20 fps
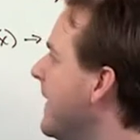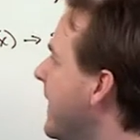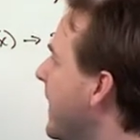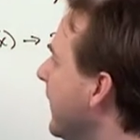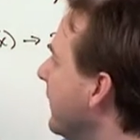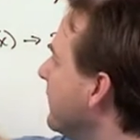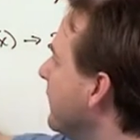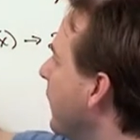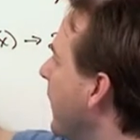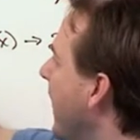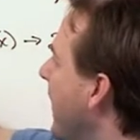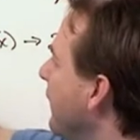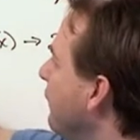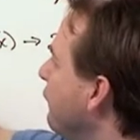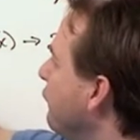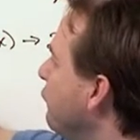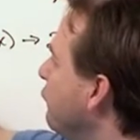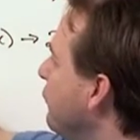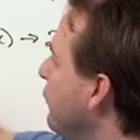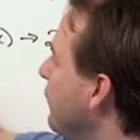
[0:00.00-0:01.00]
And so as
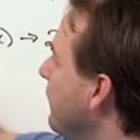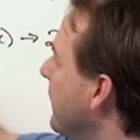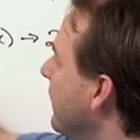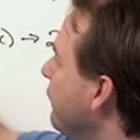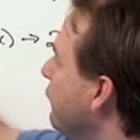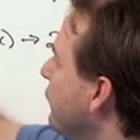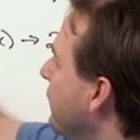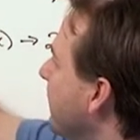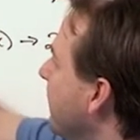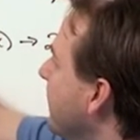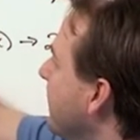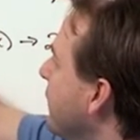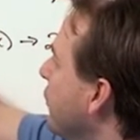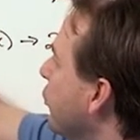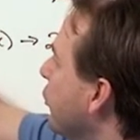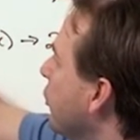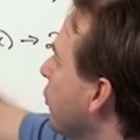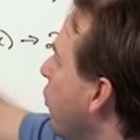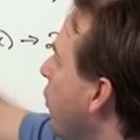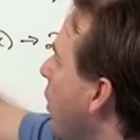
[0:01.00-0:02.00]
you do this, you can see you're
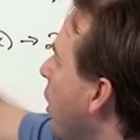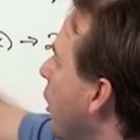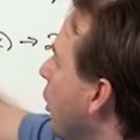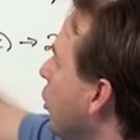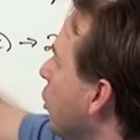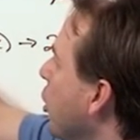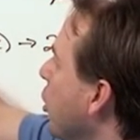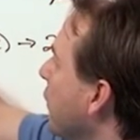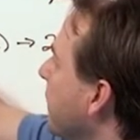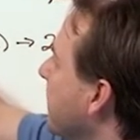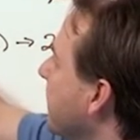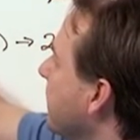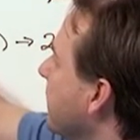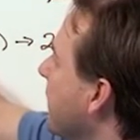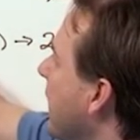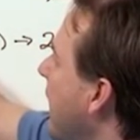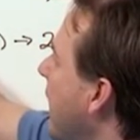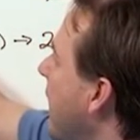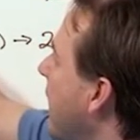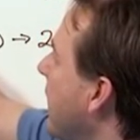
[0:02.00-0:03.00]
going to walk along this
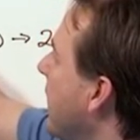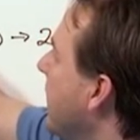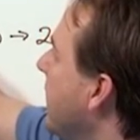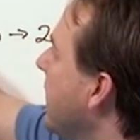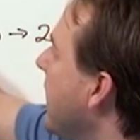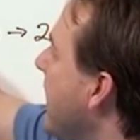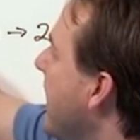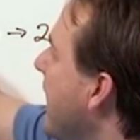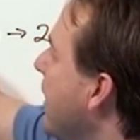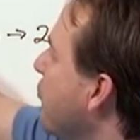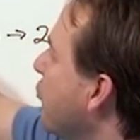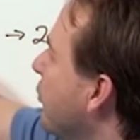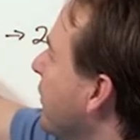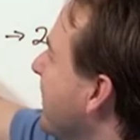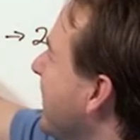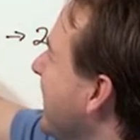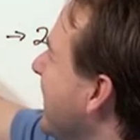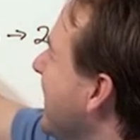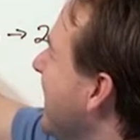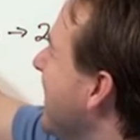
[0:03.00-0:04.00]
line, and you're
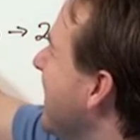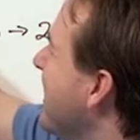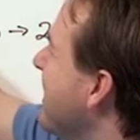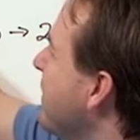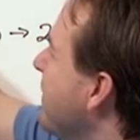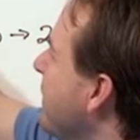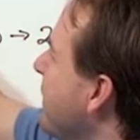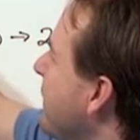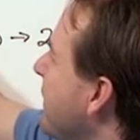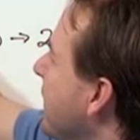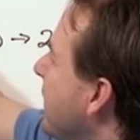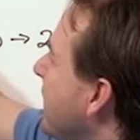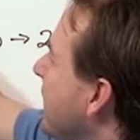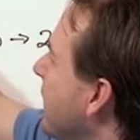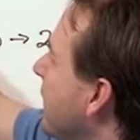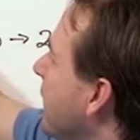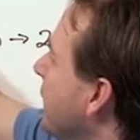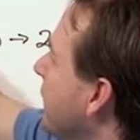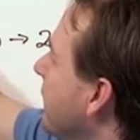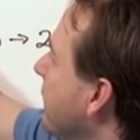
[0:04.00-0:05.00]
going to get infinitely
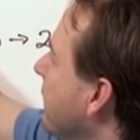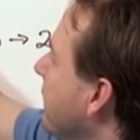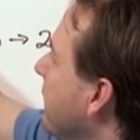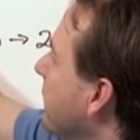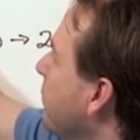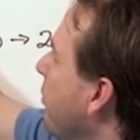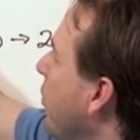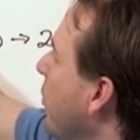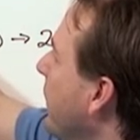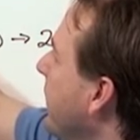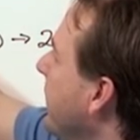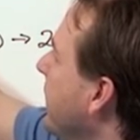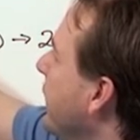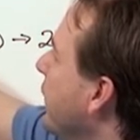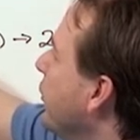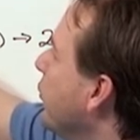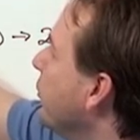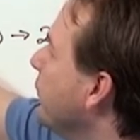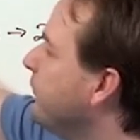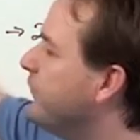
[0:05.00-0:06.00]
close to this point
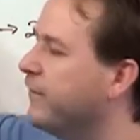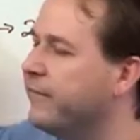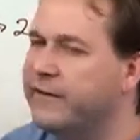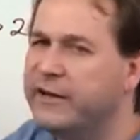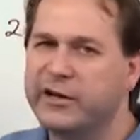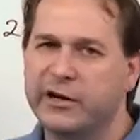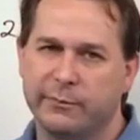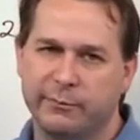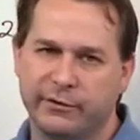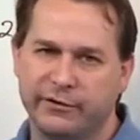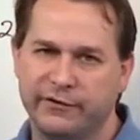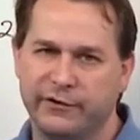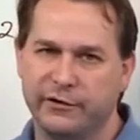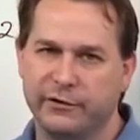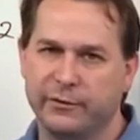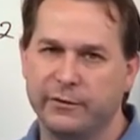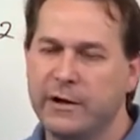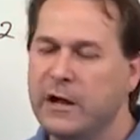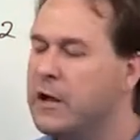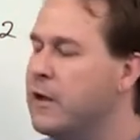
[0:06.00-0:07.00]
here, which is the number
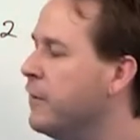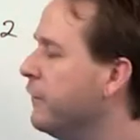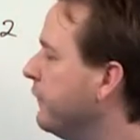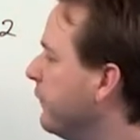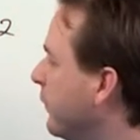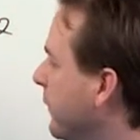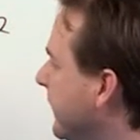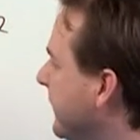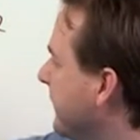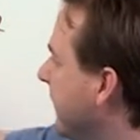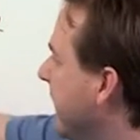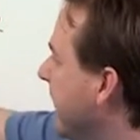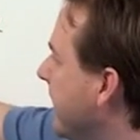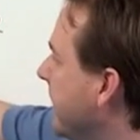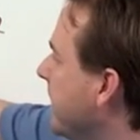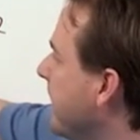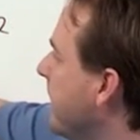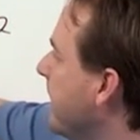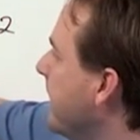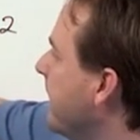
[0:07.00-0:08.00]
two. So we say,
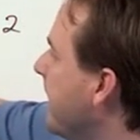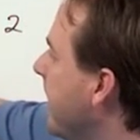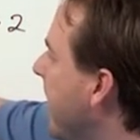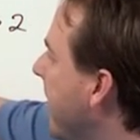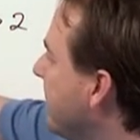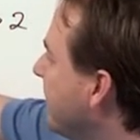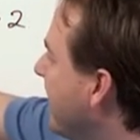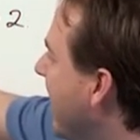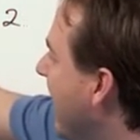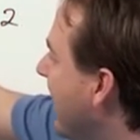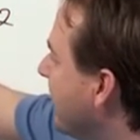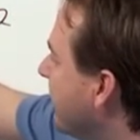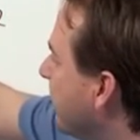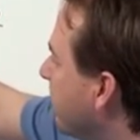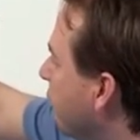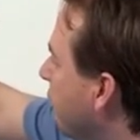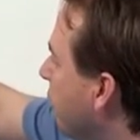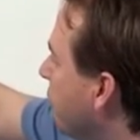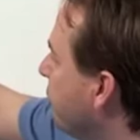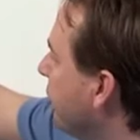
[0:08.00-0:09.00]
as x
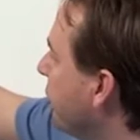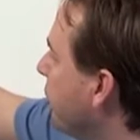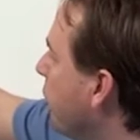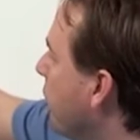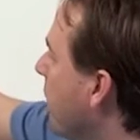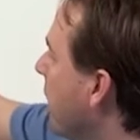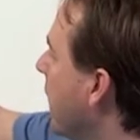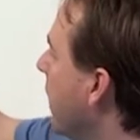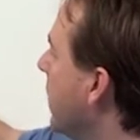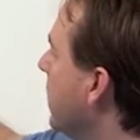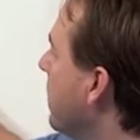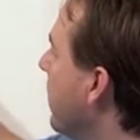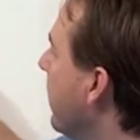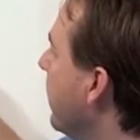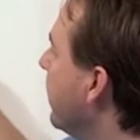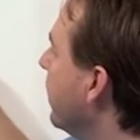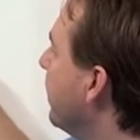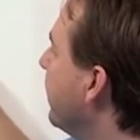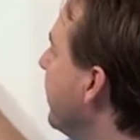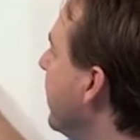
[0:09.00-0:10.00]
approaches one,
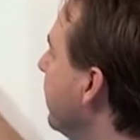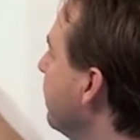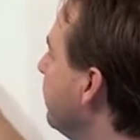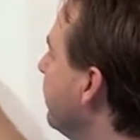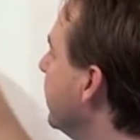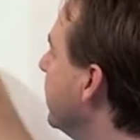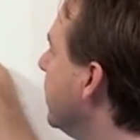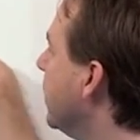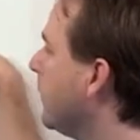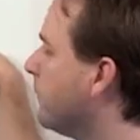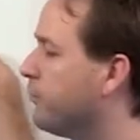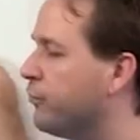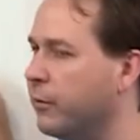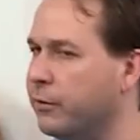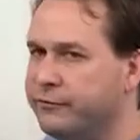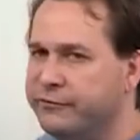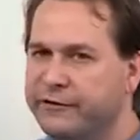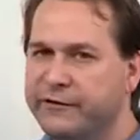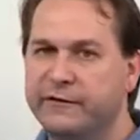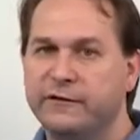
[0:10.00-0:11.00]
the function
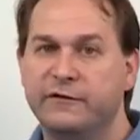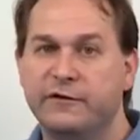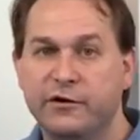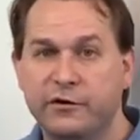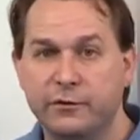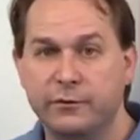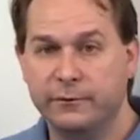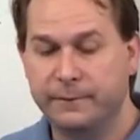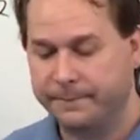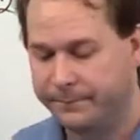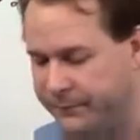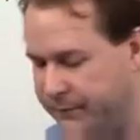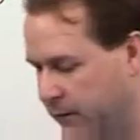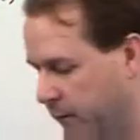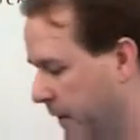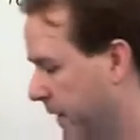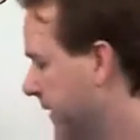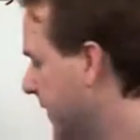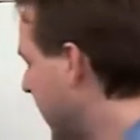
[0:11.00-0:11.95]
approaches two, right?